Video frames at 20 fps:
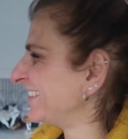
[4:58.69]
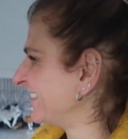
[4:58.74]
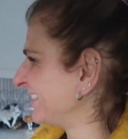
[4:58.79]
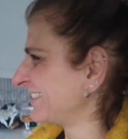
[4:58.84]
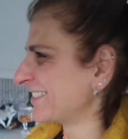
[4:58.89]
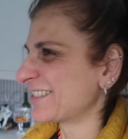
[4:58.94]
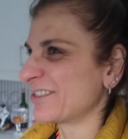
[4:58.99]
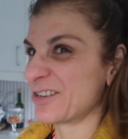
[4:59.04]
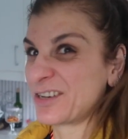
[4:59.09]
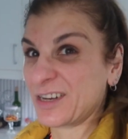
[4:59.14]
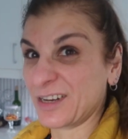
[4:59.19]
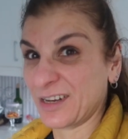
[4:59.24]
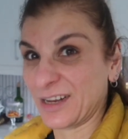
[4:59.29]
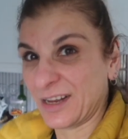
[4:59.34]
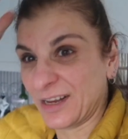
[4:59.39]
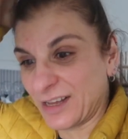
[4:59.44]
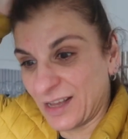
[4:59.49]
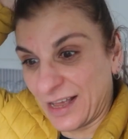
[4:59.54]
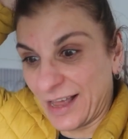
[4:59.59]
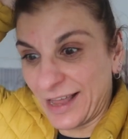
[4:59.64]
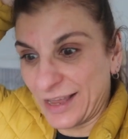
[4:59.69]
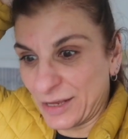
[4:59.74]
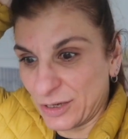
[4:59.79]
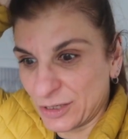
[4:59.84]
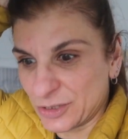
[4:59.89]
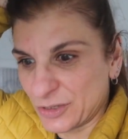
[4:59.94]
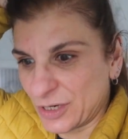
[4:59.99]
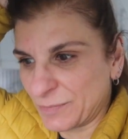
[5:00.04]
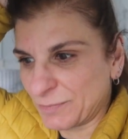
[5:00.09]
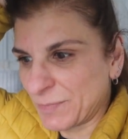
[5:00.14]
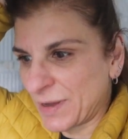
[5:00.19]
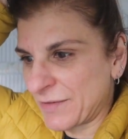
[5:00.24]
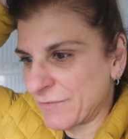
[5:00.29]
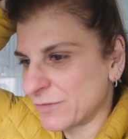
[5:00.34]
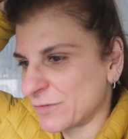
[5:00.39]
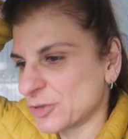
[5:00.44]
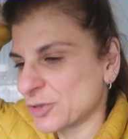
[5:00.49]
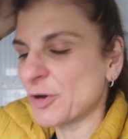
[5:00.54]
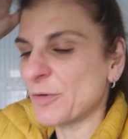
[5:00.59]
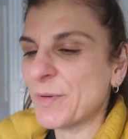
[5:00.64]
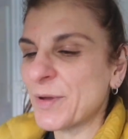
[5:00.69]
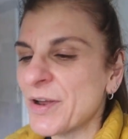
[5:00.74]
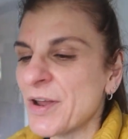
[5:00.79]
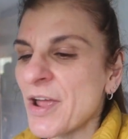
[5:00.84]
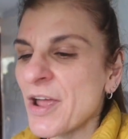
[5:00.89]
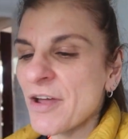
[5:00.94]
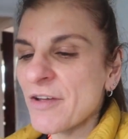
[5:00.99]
He's looking like, hey, you're doing mindful shopping.